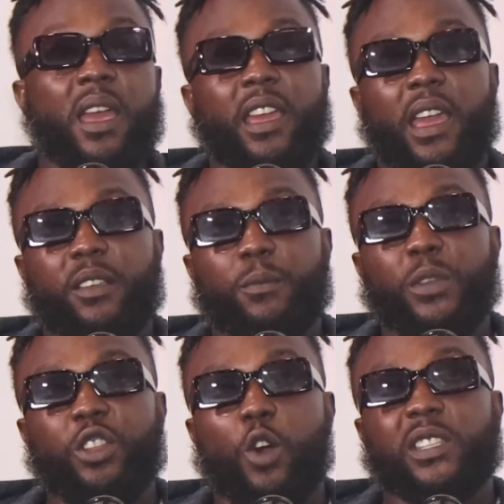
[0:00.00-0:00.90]
It, it,
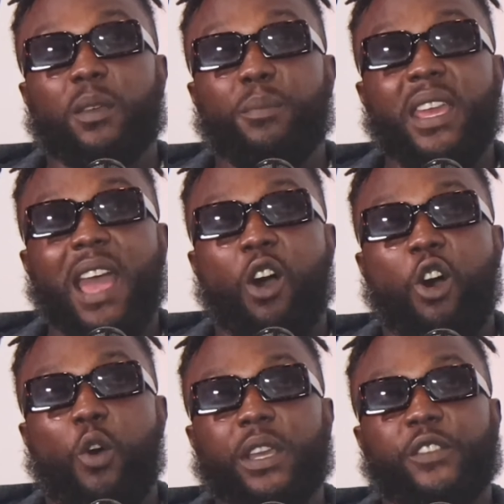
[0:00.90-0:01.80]
you know, to me, I
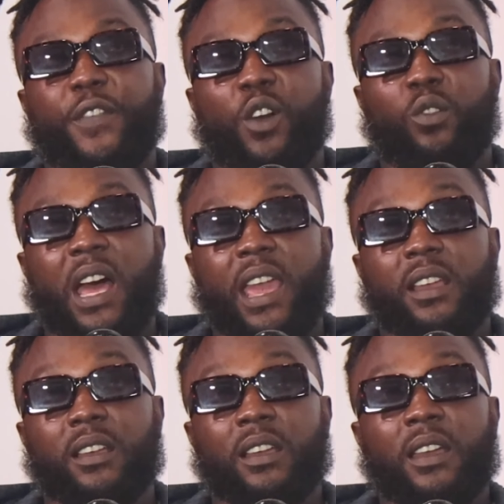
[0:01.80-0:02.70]
always felt
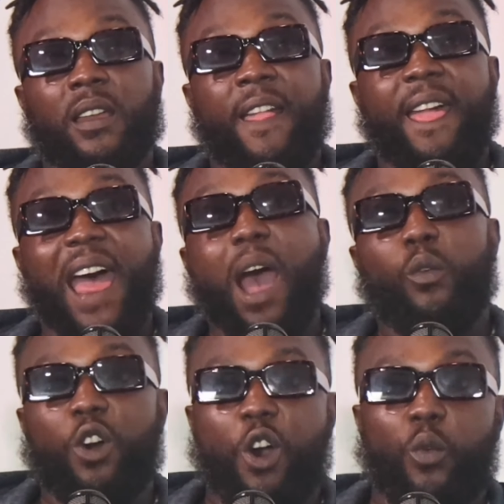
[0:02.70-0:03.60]
like I
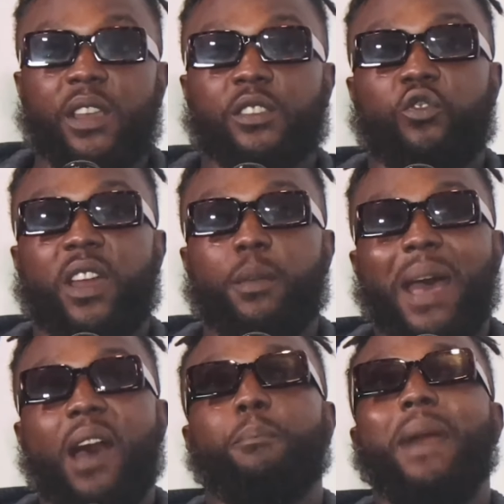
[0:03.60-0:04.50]
would always credit
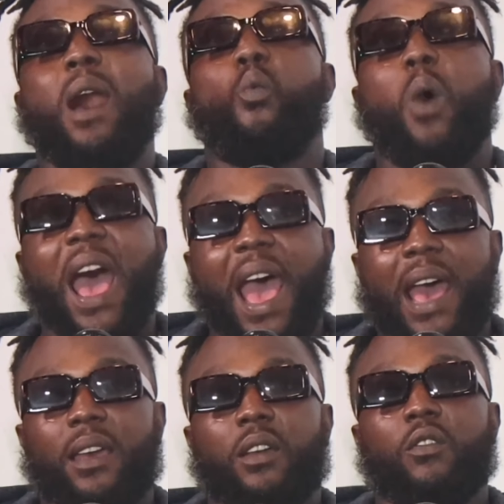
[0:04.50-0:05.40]
my my
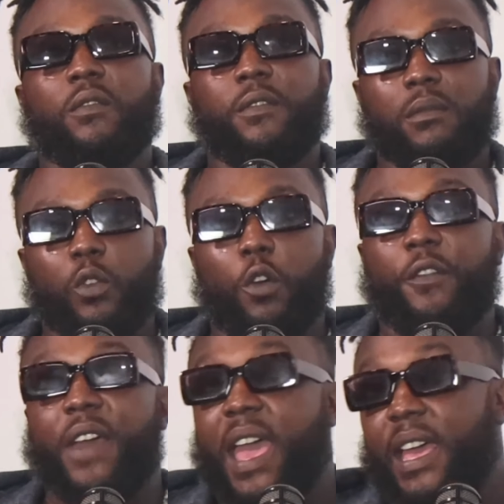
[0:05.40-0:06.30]
wide or
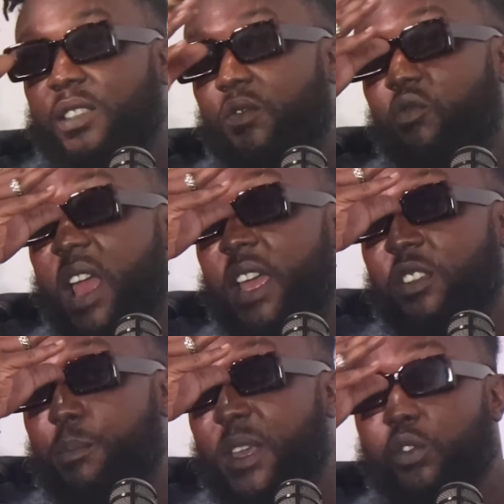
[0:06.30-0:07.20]
vast range
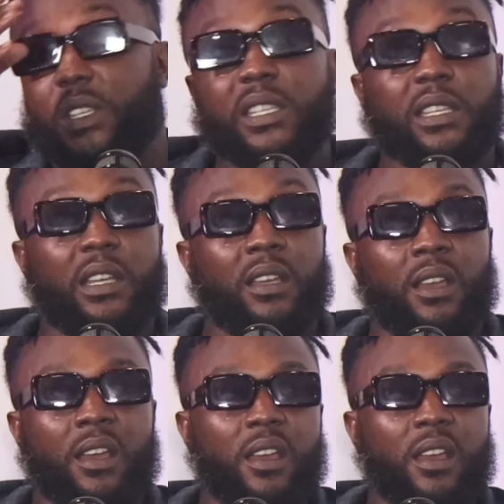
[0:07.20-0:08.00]
of music to